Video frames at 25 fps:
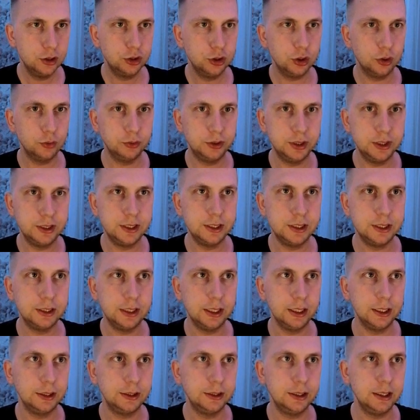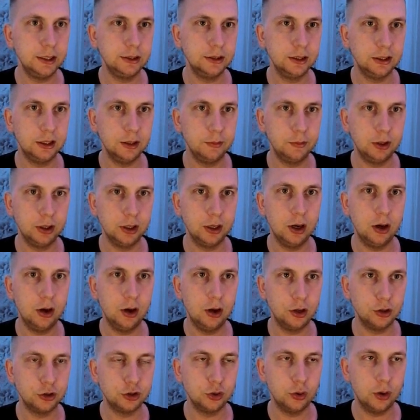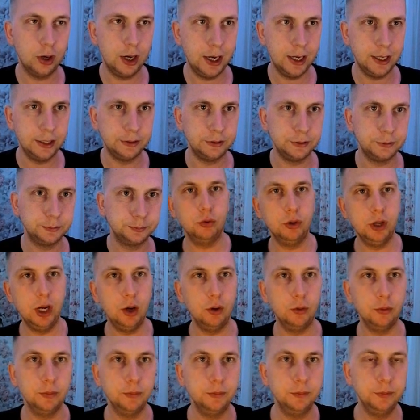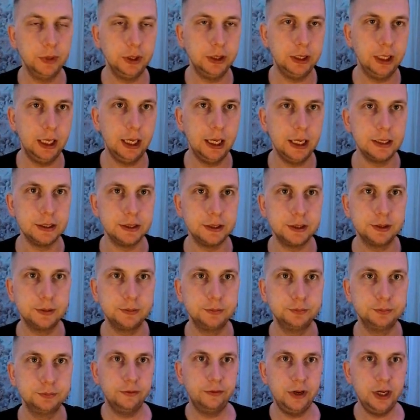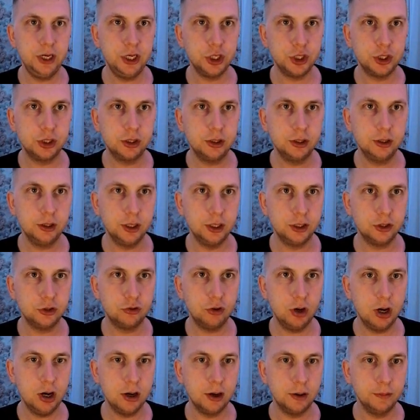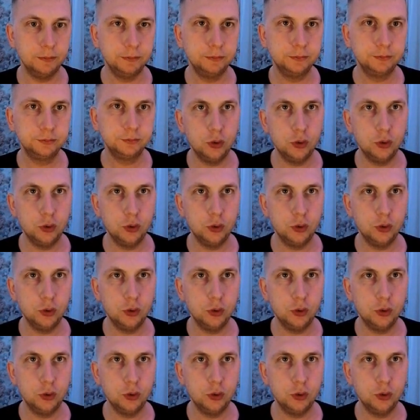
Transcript: So this is the thing that I'm gonna also add. So now it has finished its run.